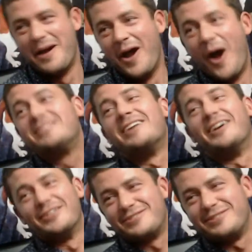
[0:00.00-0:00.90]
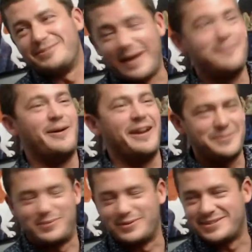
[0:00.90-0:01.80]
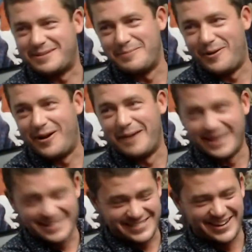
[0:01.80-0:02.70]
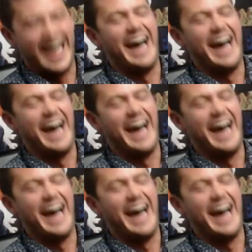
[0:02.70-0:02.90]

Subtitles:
I'll tell you the truth, mate. I might have to put some of mine up there too.